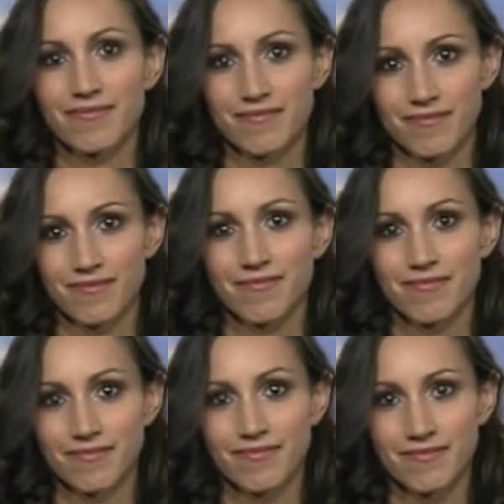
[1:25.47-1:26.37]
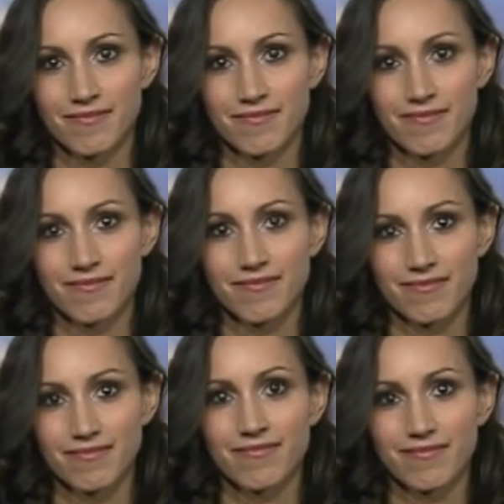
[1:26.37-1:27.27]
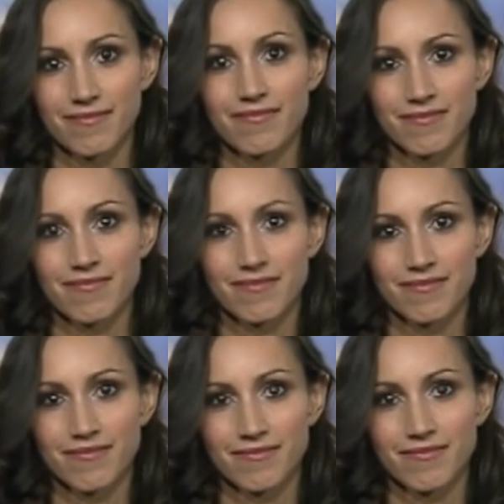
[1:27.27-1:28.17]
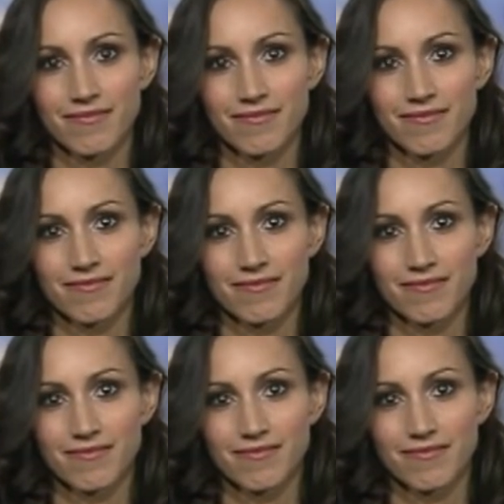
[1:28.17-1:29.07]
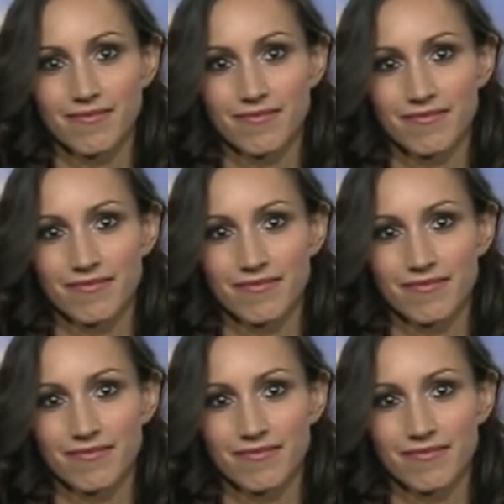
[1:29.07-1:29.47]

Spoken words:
No words are spoken by the person on screen.